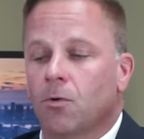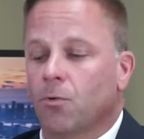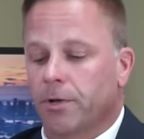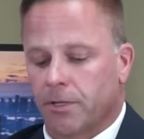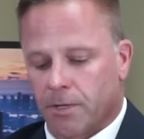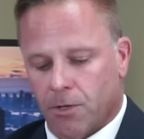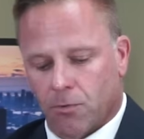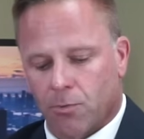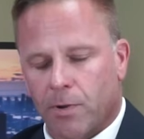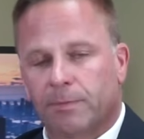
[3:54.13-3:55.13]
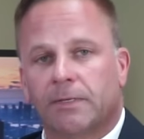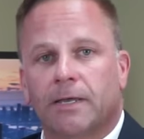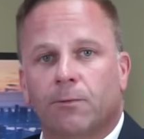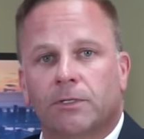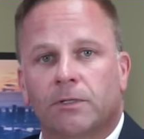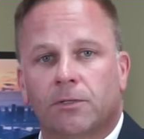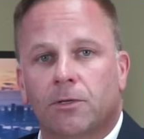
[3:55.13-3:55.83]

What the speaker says: or you can go to our website, which is